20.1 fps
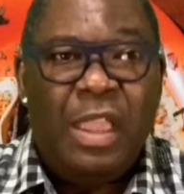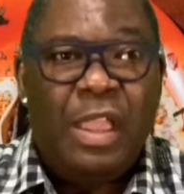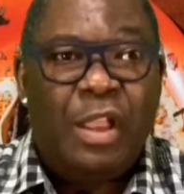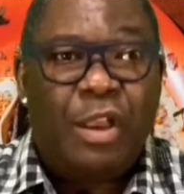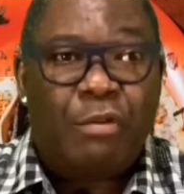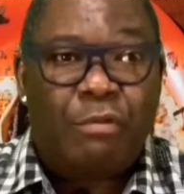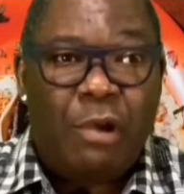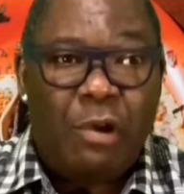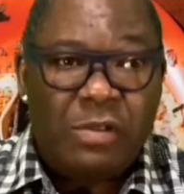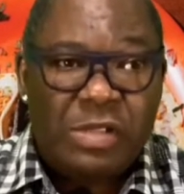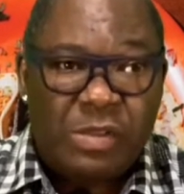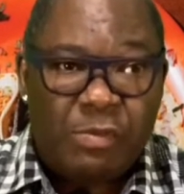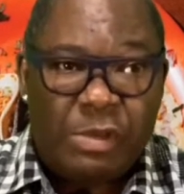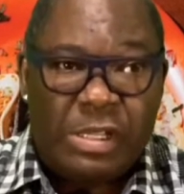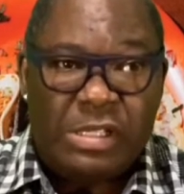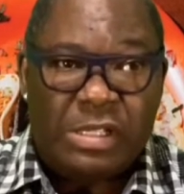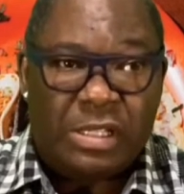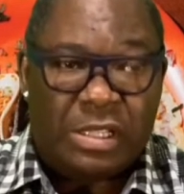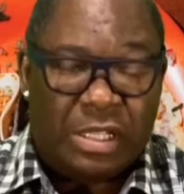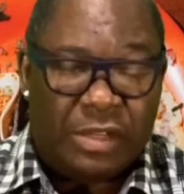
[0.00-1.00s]
grocery
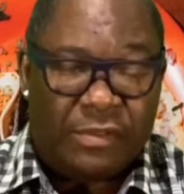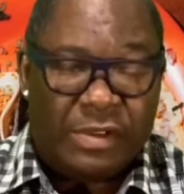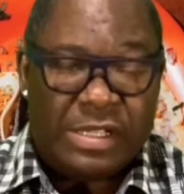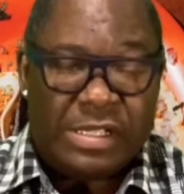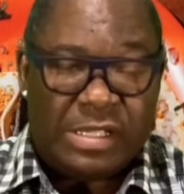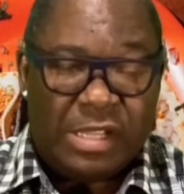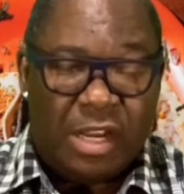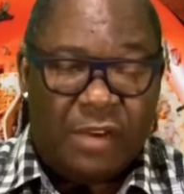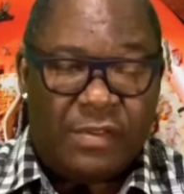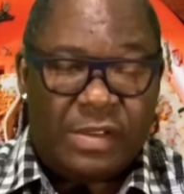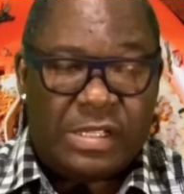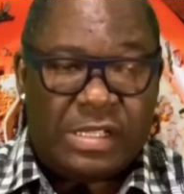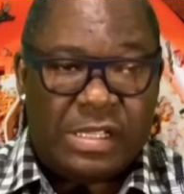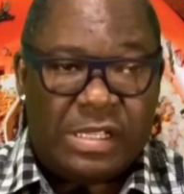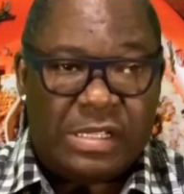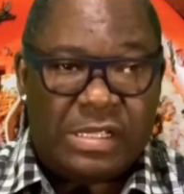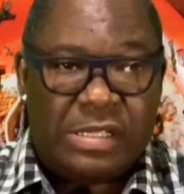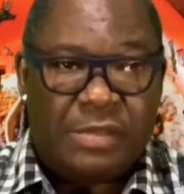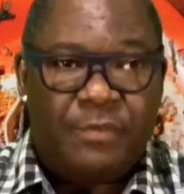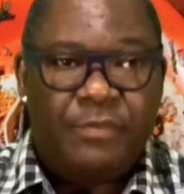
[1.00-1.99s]
delivery
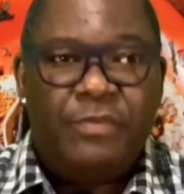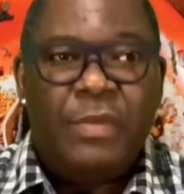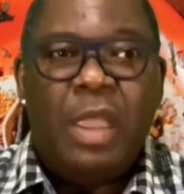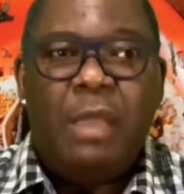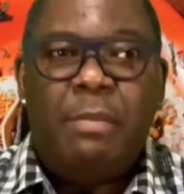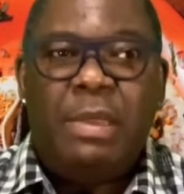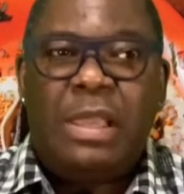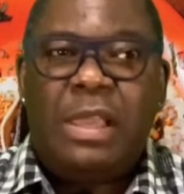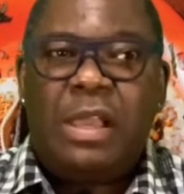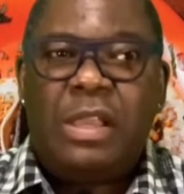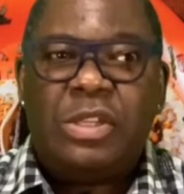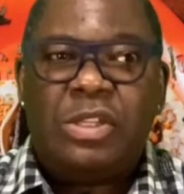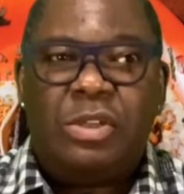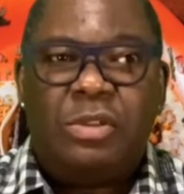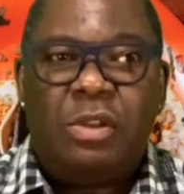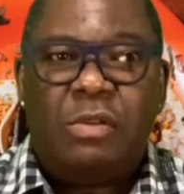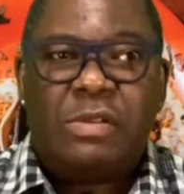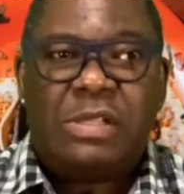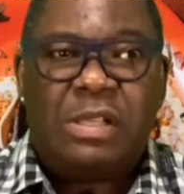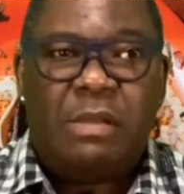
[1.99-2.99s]
services because you
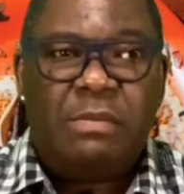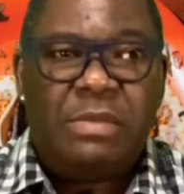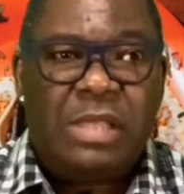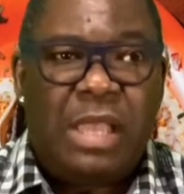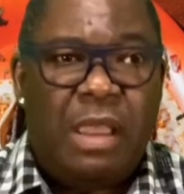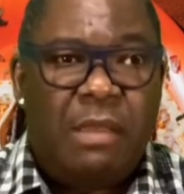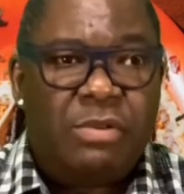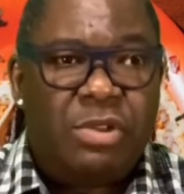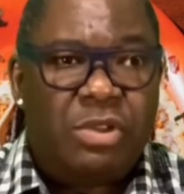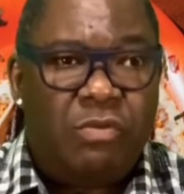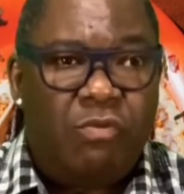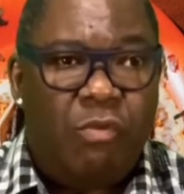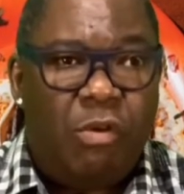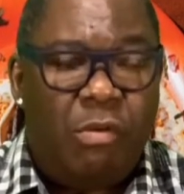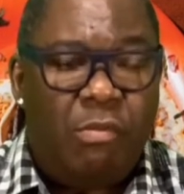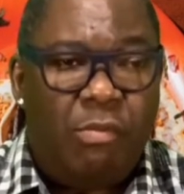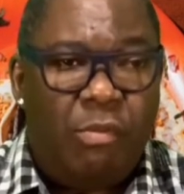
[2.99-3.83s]
know sometimes you want